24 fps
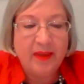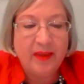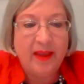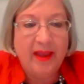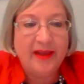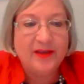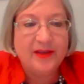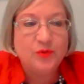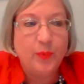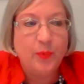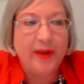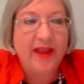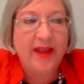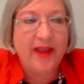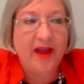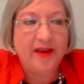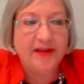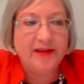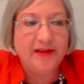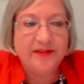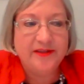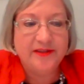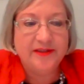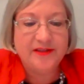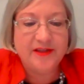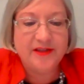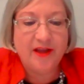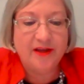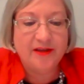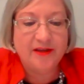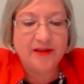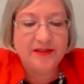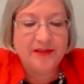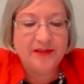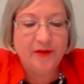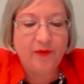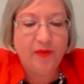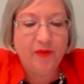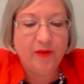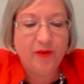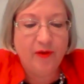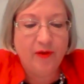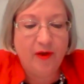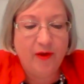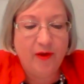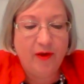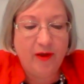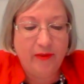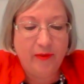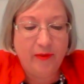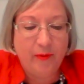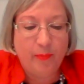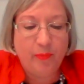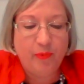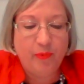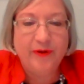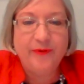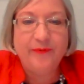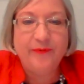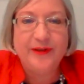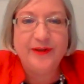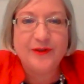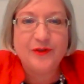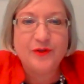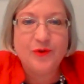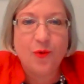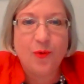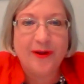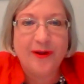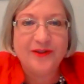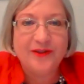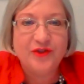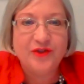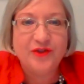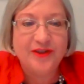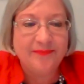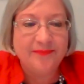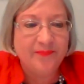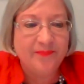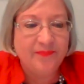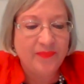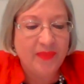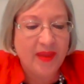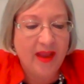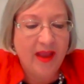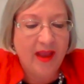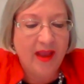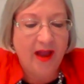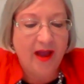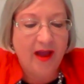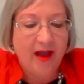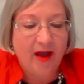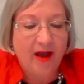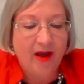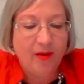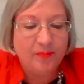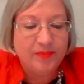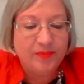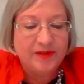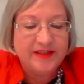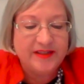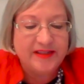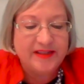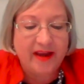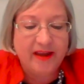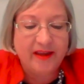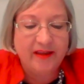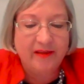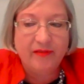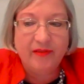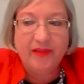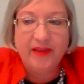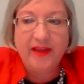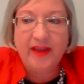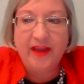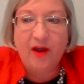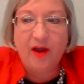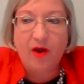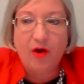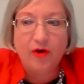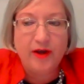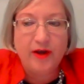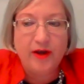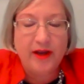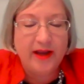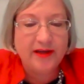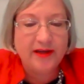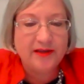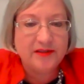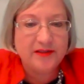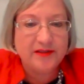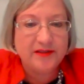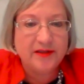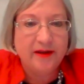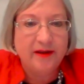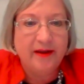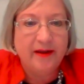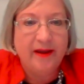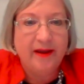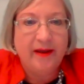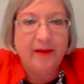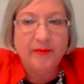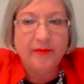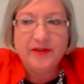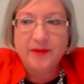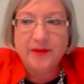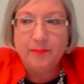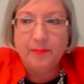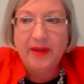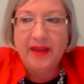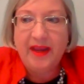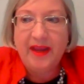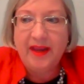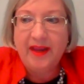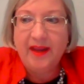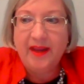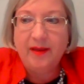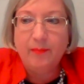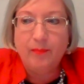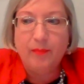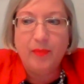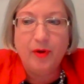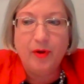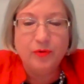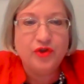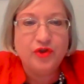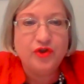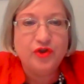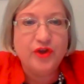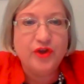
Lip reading: as we kind of discussed in the previous question. Secondly, our next, to me, most